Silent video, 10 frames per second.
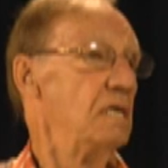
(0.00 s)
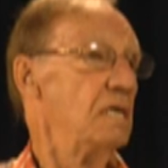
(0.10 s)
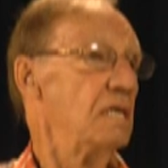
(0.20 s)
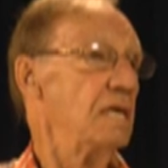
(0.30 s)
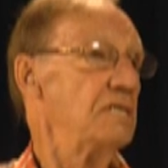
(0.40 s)

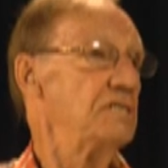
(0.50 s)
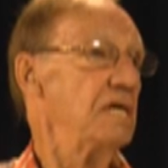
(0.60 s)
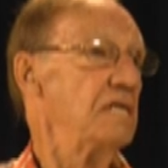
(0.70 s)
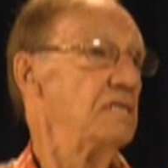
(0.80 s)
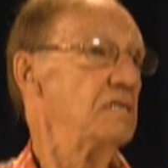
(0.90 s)
They
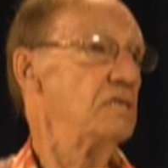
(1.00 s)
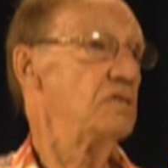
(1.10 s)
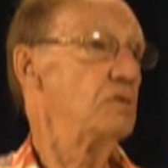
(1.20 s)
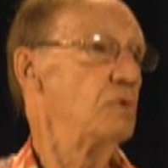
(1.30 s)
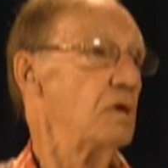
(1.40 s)
sent
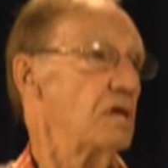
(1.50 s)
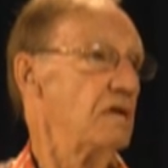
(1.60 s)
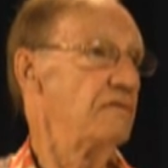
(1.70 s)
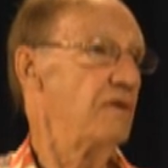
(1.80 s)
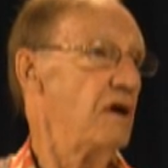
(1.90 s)
to work on
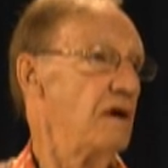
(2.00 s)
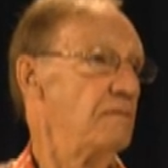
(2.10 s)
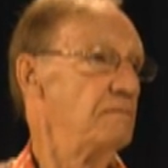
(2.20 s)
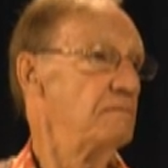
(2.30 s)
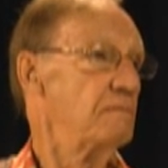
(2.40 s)
a
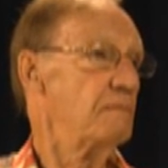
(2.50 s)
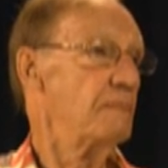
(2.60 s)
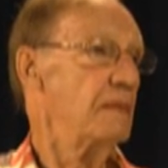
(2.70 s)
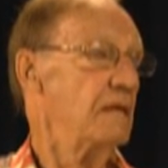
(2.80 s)
farm, mm.